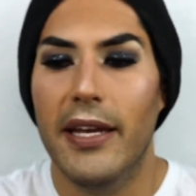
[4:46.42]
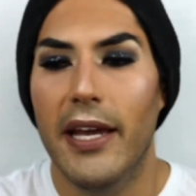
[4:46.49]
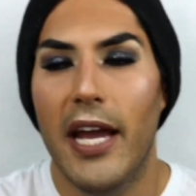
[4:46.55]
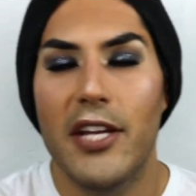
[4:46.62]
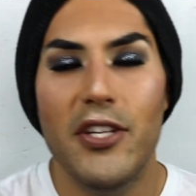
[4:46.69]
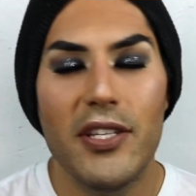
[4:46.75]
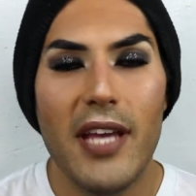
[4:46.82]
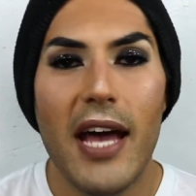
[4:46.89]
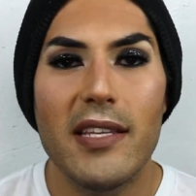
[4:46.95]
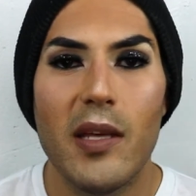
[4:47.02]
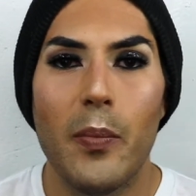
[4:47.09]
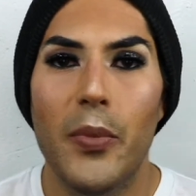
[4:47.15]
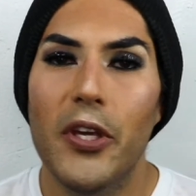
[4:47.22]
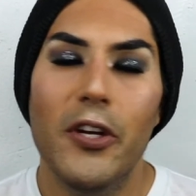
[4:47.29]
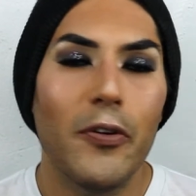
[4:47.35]
It just has
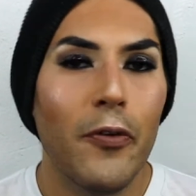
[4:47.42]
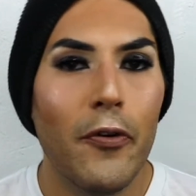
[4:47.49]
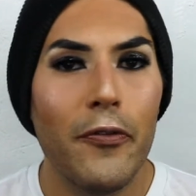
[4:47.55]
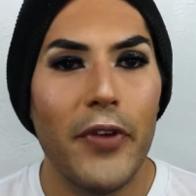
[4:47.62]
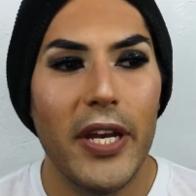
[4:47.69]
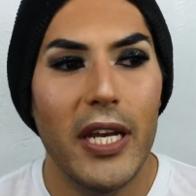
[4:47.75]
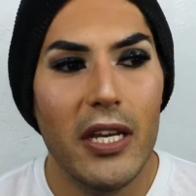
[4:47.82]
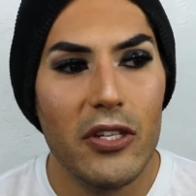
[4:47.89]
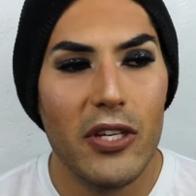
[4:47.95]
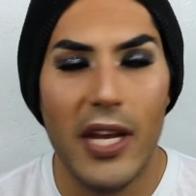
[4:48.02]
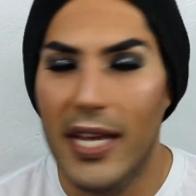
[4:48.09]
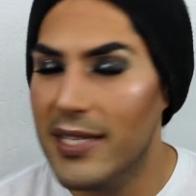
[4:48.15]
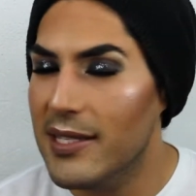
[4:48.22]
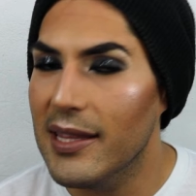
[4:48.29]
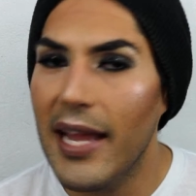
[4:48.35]
a beautiful finish.
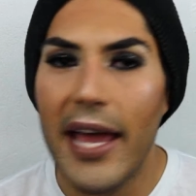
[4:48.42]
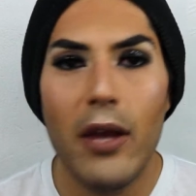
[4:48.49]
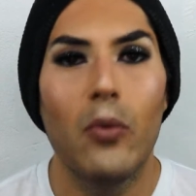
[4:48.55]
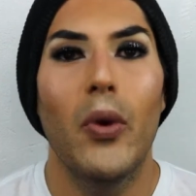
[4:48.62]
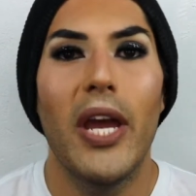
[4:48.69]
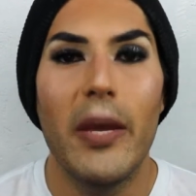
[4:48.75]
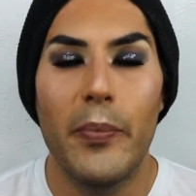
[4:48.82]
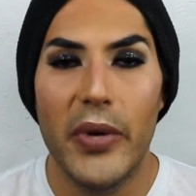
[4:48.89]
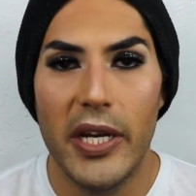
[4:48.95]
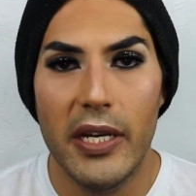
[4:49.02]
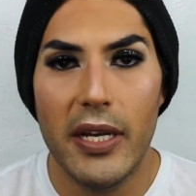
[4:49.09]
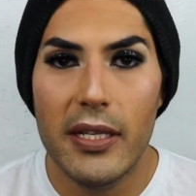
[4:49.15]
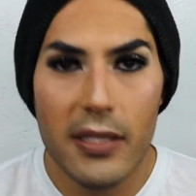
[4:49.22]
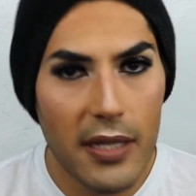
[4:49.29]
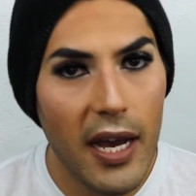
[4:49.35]
It's lightweight, but it
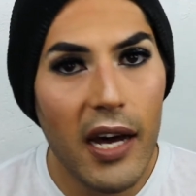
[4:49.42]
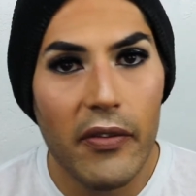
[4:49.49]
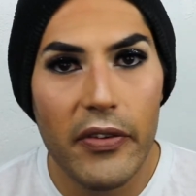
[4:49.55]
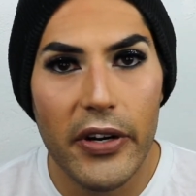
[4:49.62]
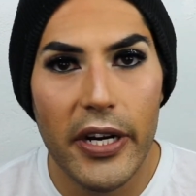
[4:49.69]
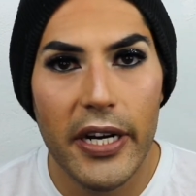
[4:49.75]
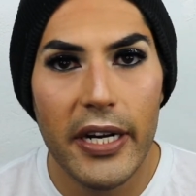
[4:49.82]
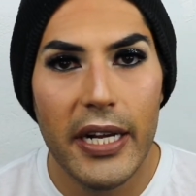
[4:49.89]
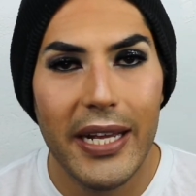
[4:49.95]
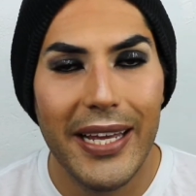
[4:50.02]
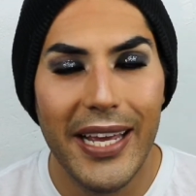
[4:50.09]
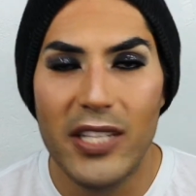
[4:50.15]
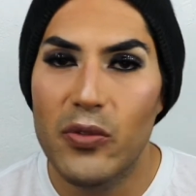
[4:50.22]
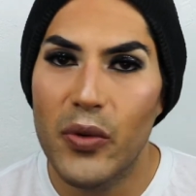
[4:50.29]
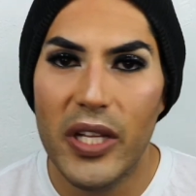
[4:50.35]
does cover.
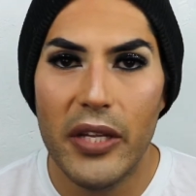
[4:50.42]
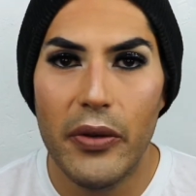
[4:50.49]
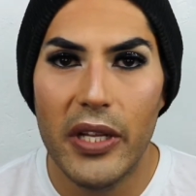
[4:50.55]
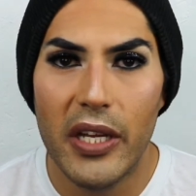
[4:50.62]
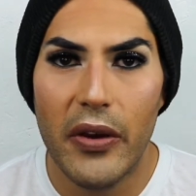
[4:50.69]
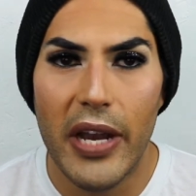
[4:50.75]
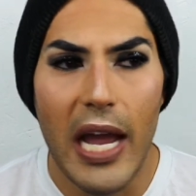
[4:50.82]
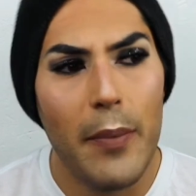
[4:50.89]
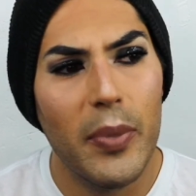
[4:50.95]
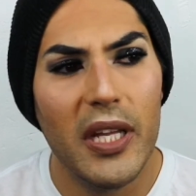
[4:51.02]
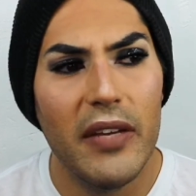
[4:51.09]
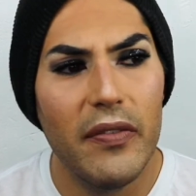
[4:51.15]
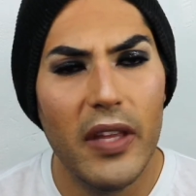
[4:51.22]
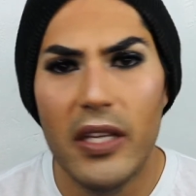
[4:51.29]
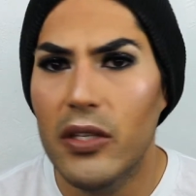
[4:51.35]
It's really, really great. I
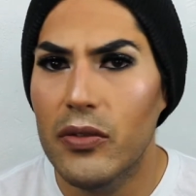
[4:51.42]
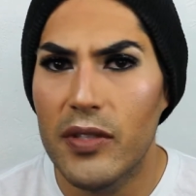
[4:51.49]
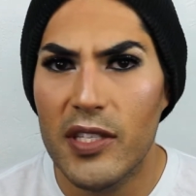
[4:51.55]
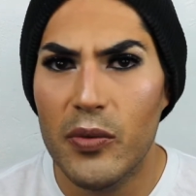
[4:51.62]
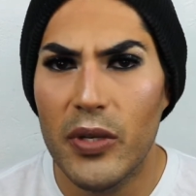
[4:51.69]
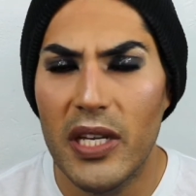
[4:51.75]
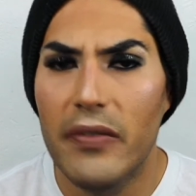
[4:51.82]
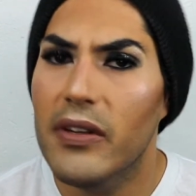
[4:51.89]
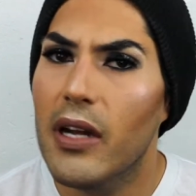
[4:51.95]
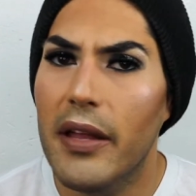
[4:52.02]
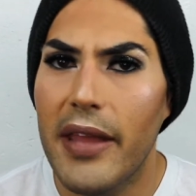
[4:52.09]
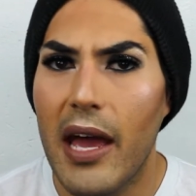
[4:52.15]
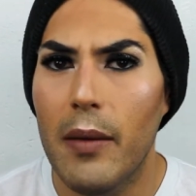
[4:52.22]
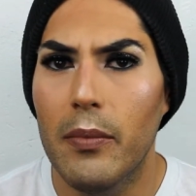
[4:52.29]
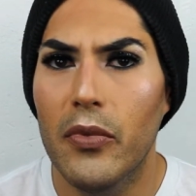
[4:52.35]
believe they use this one even
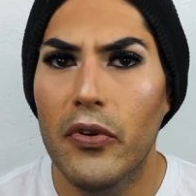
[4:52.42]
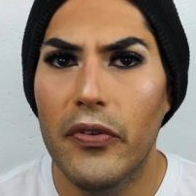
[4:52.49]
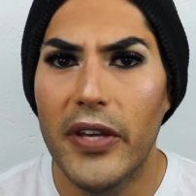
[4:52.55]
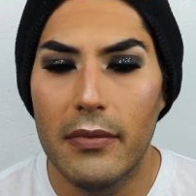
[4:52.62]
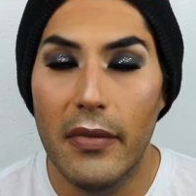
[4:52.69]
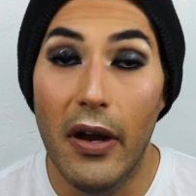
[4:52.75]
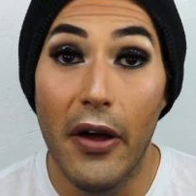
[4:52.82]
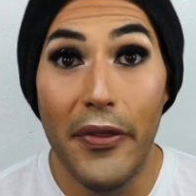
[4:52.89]
on that movie.